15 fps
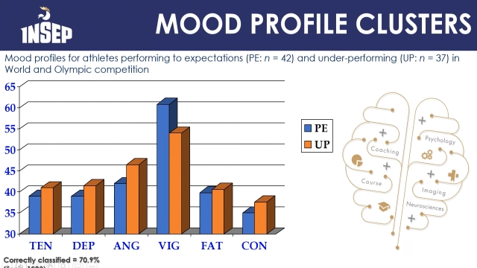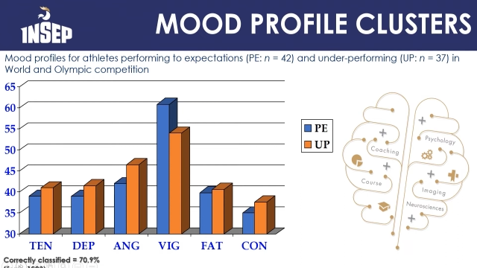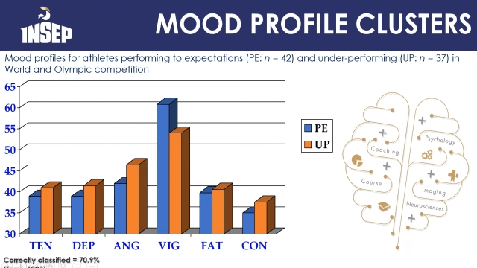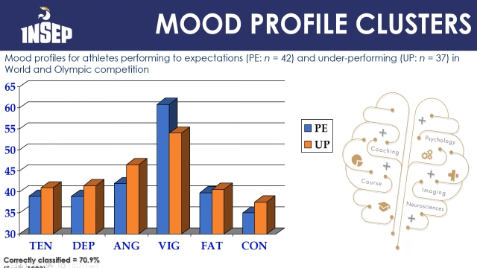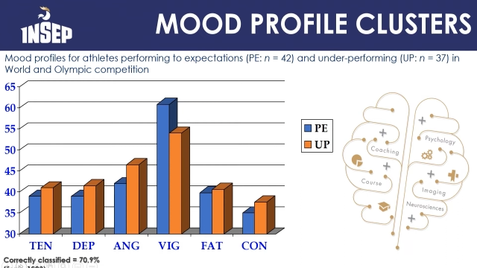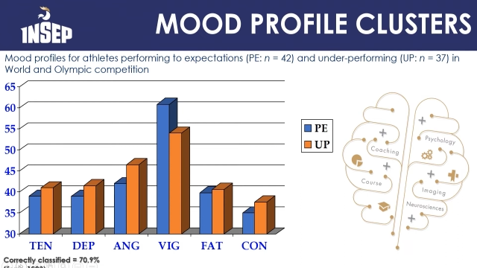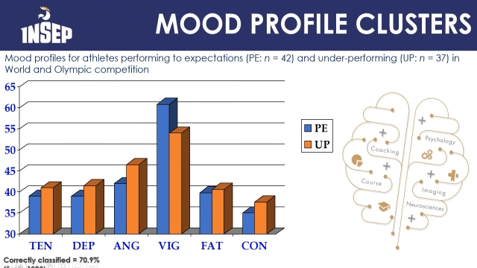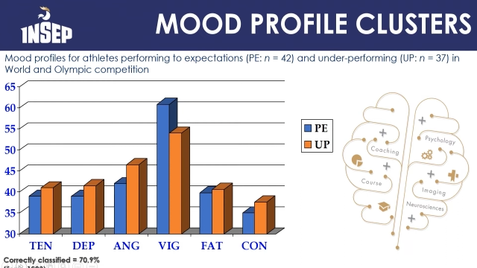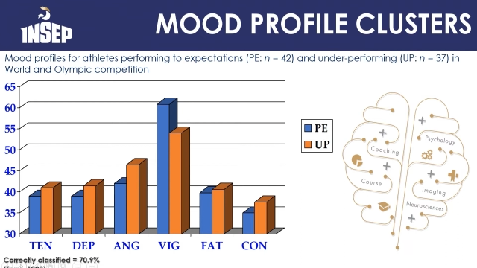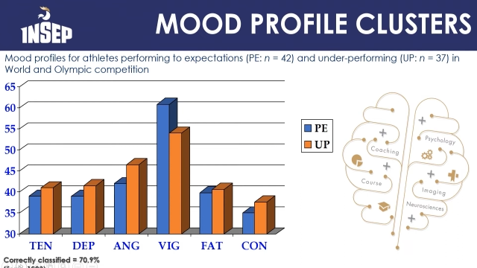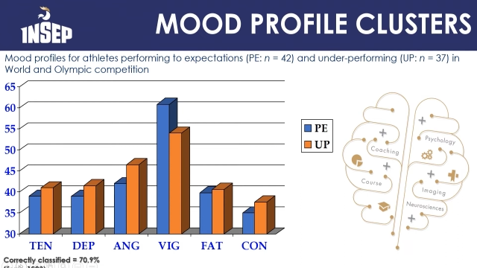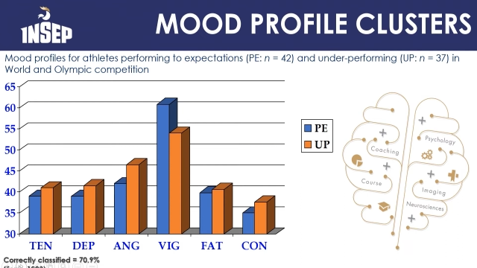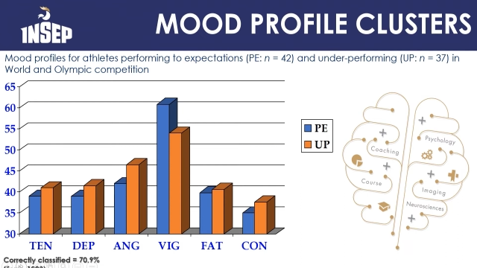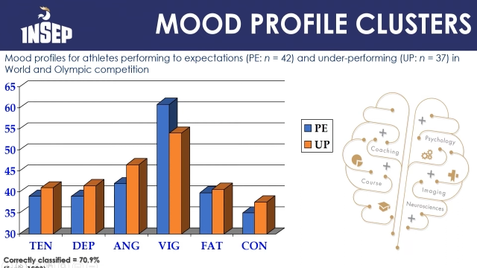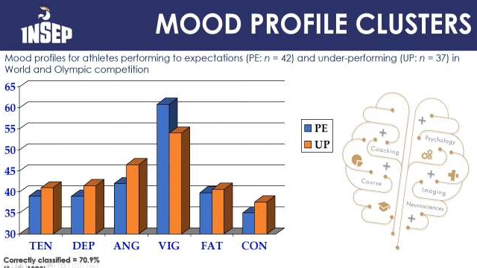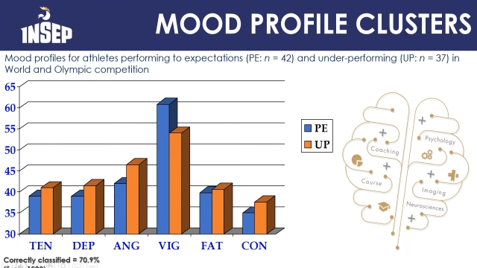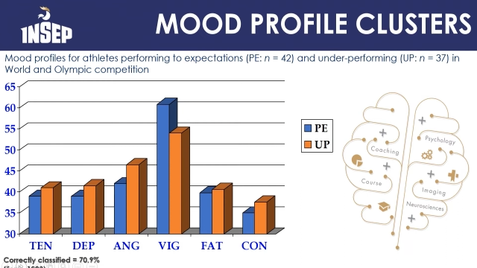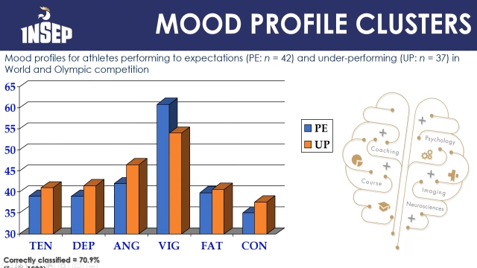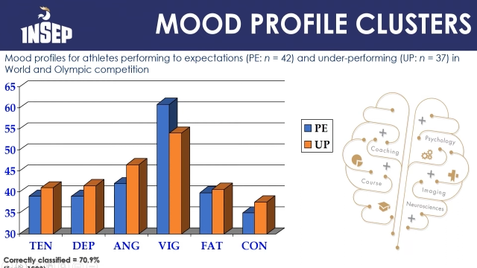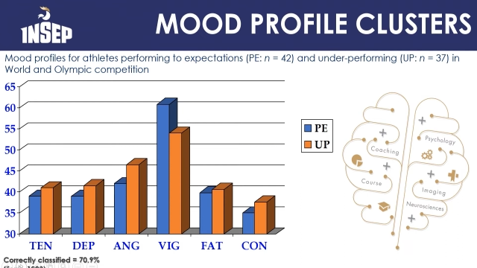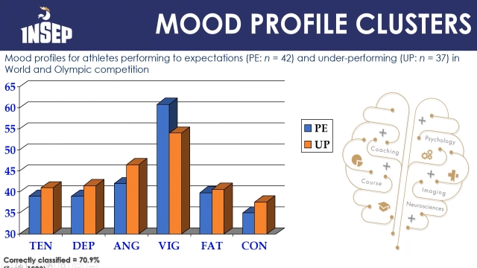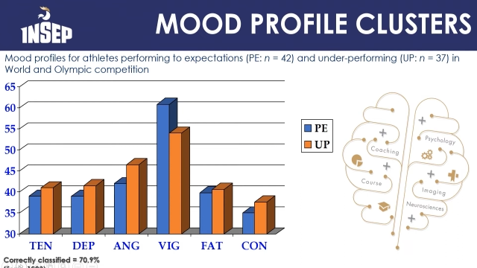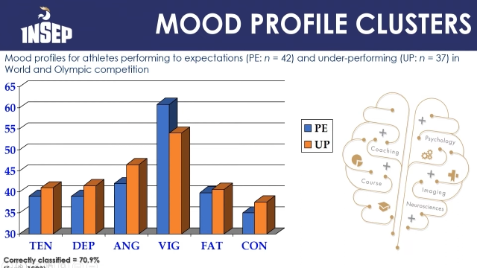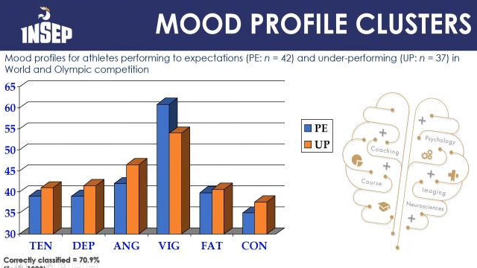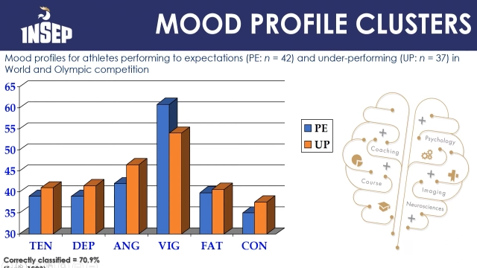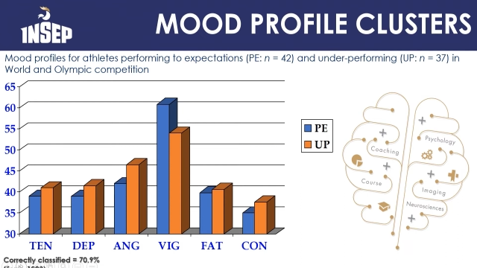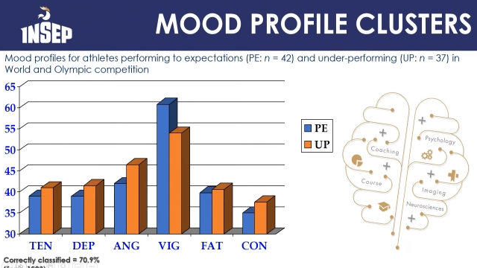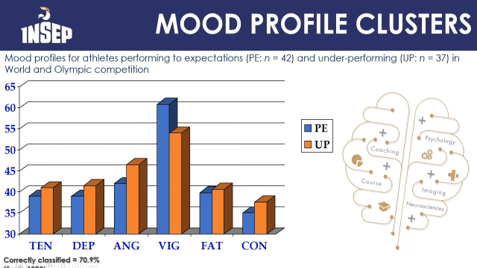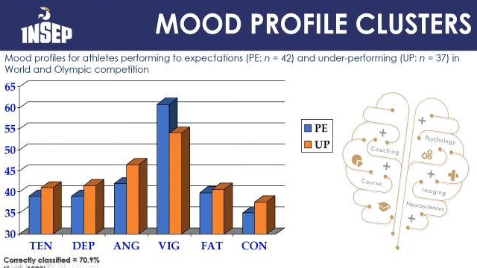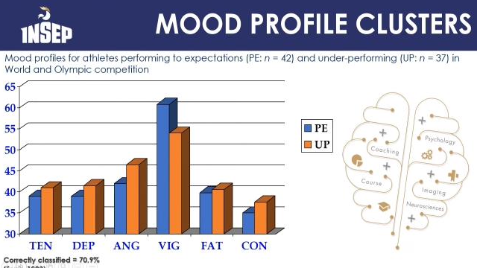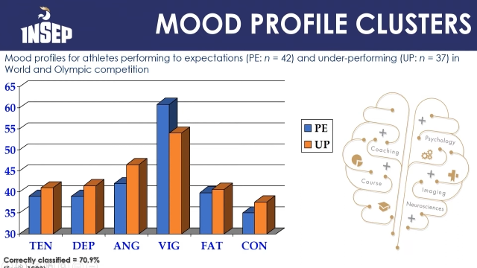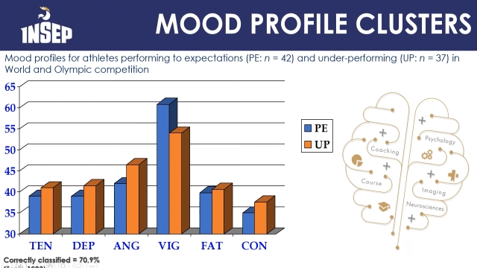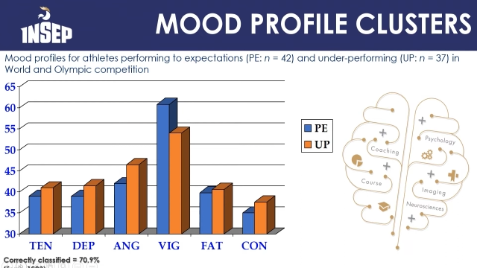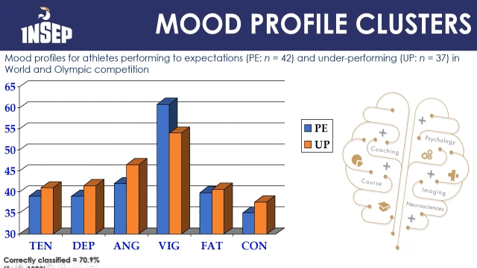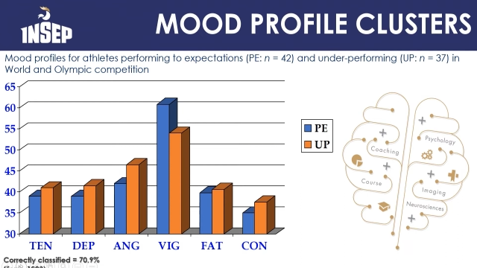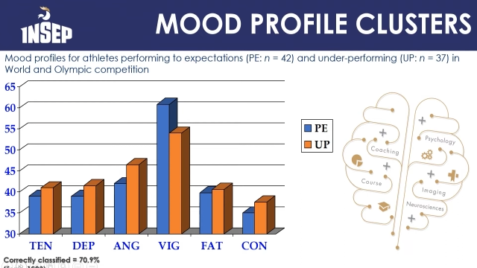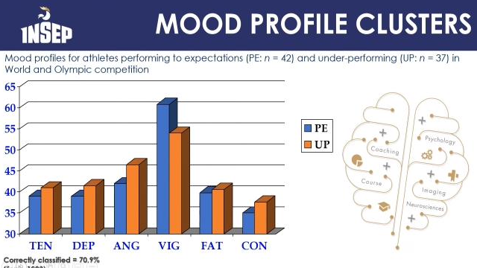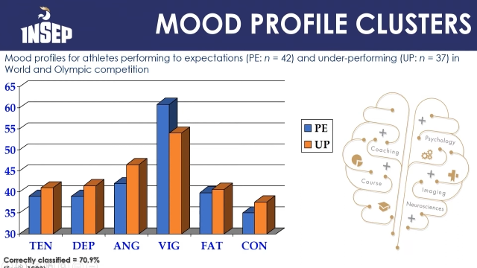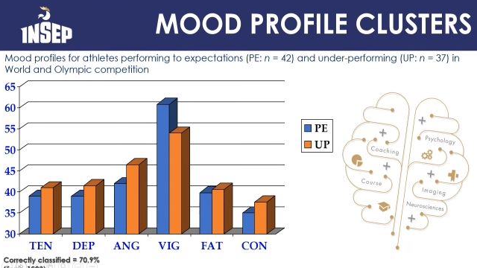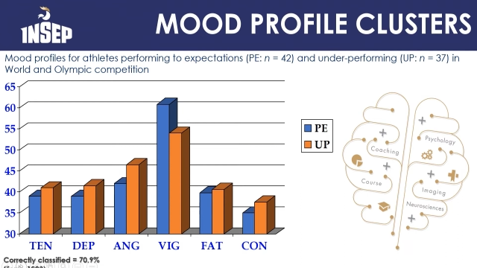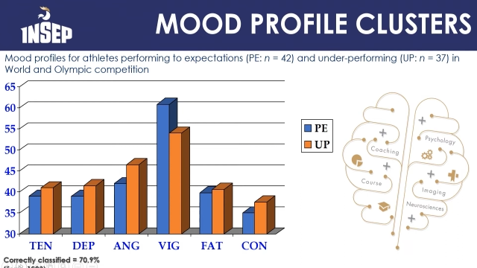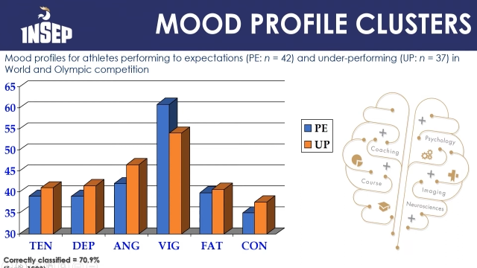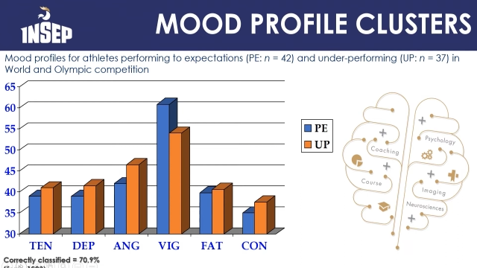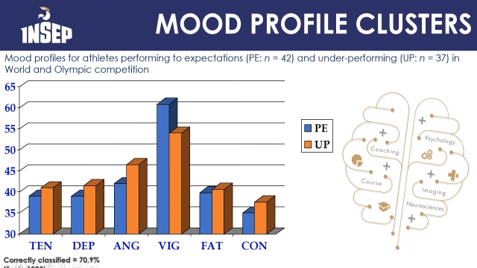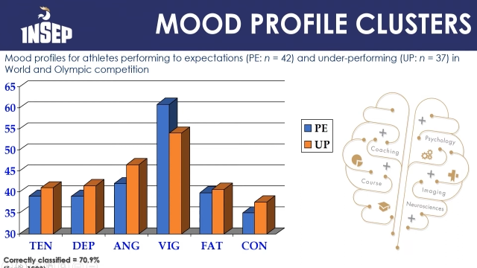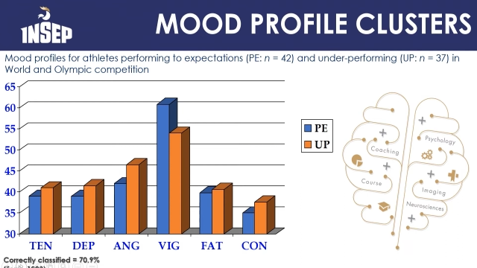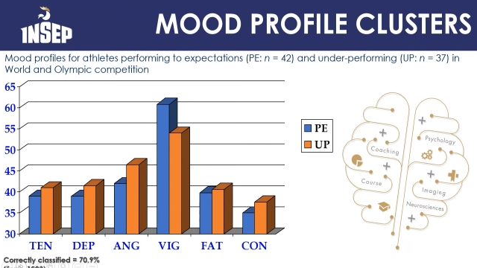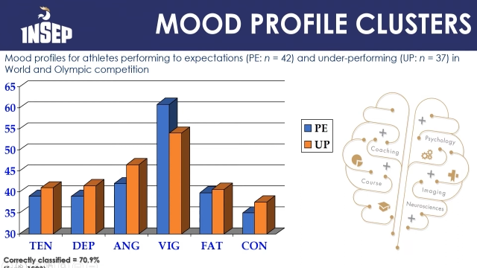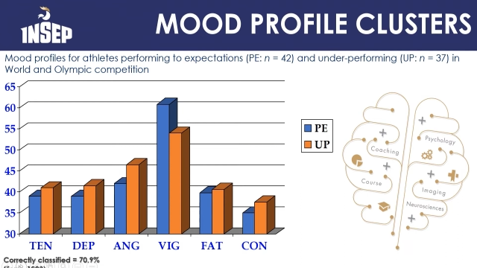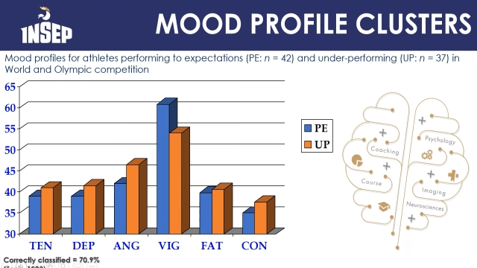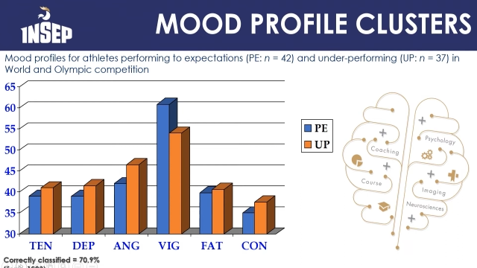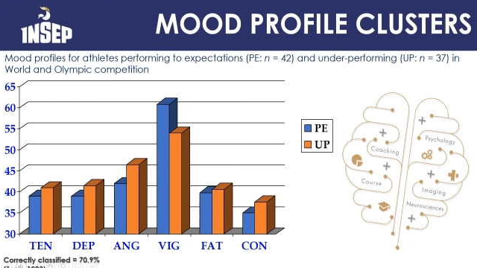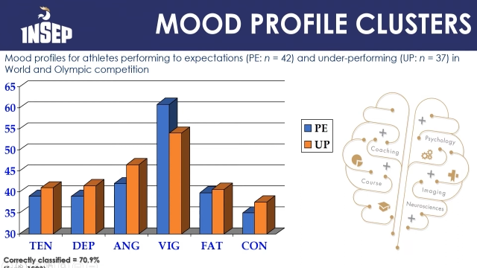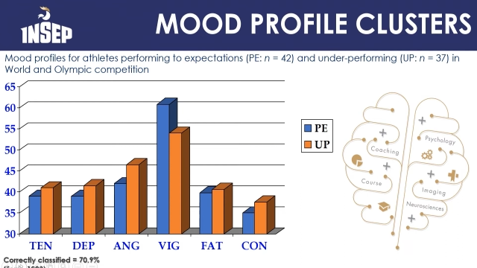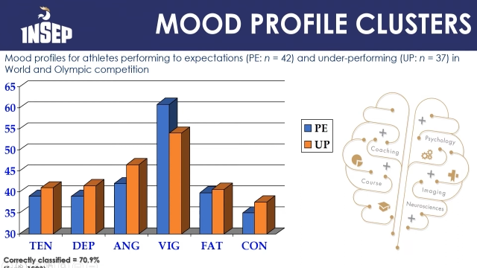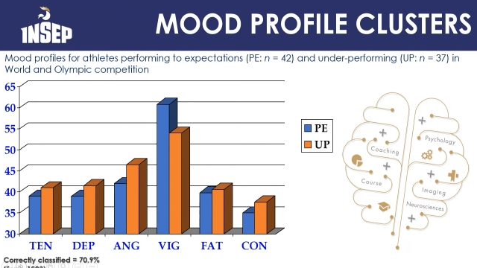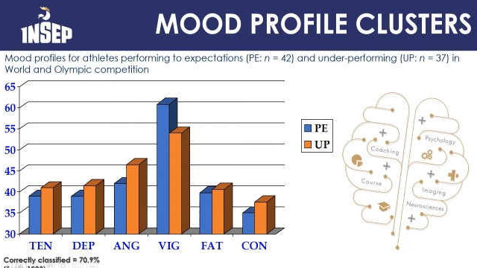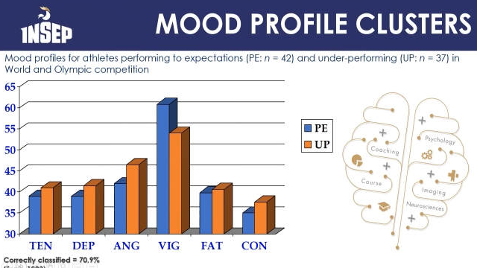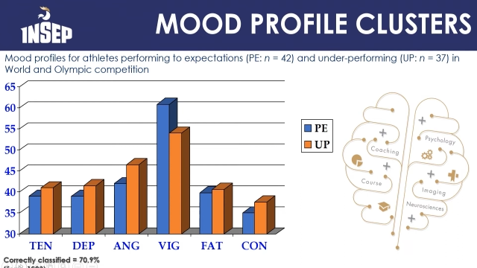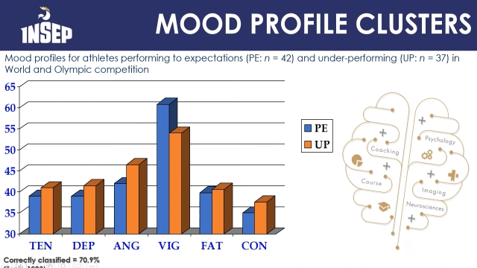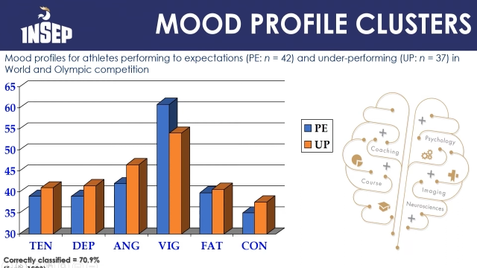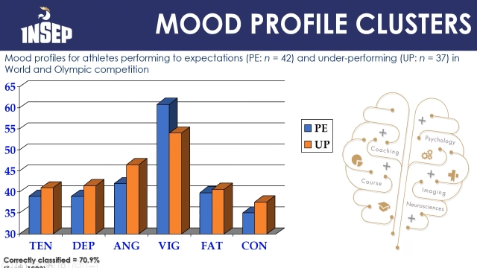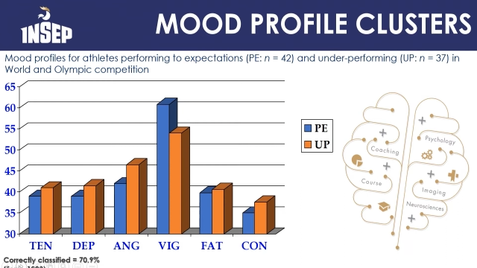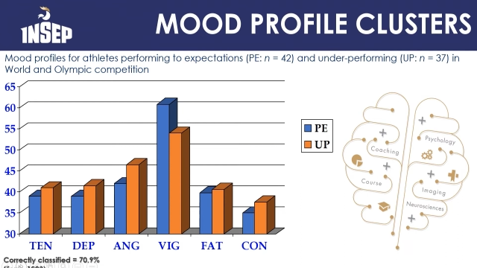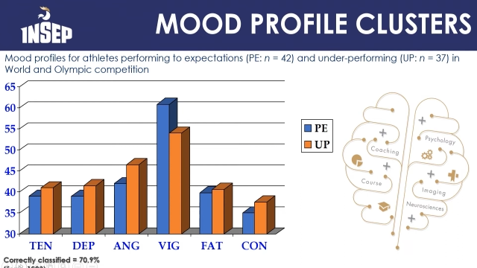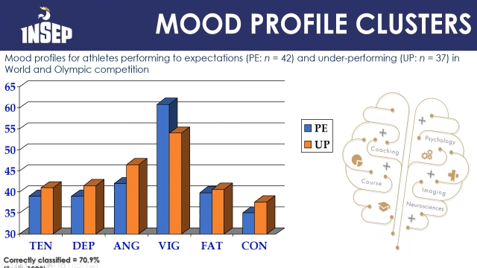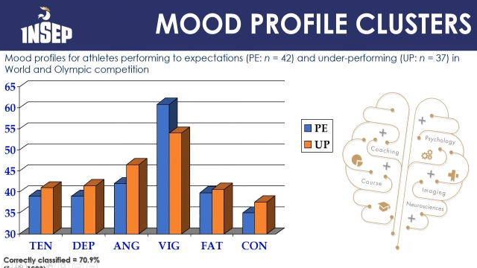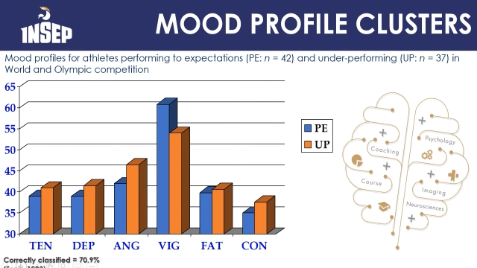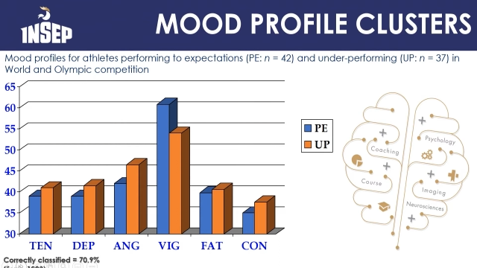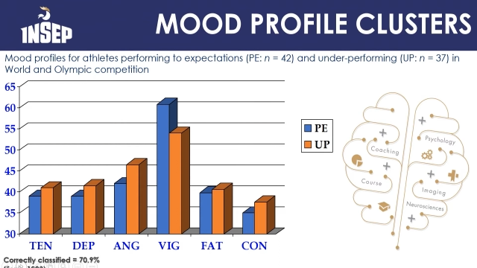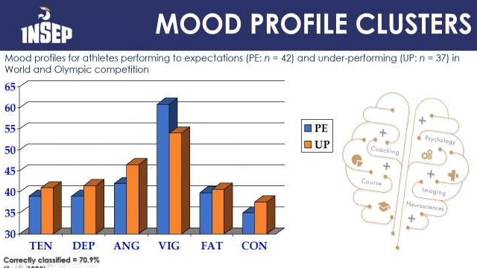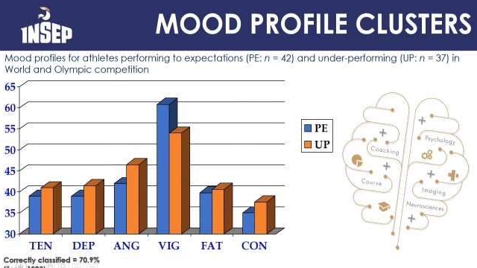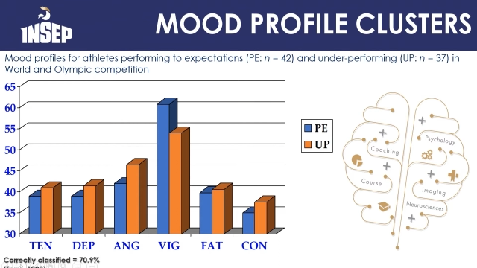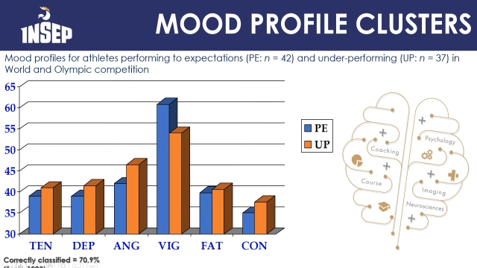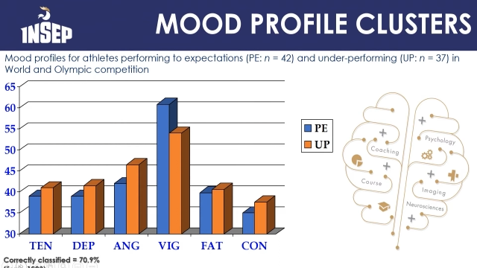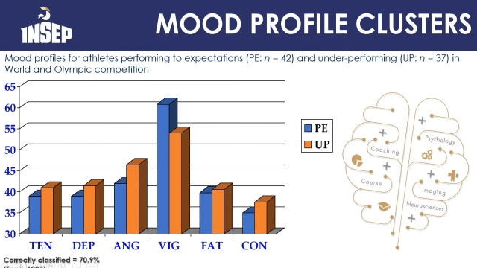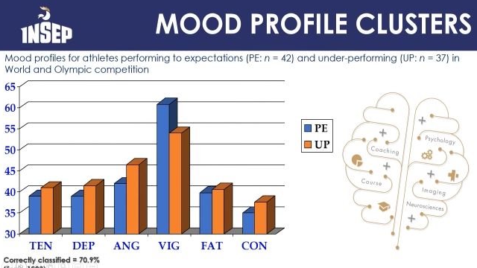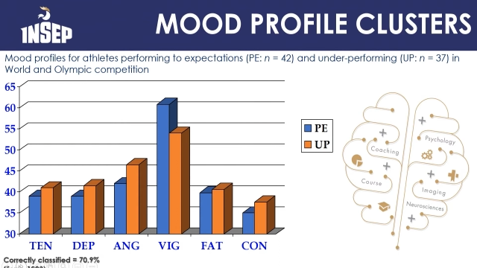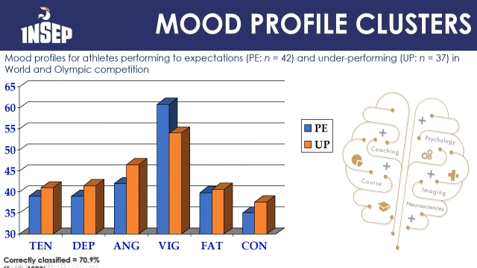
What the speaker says: (no speaker visible)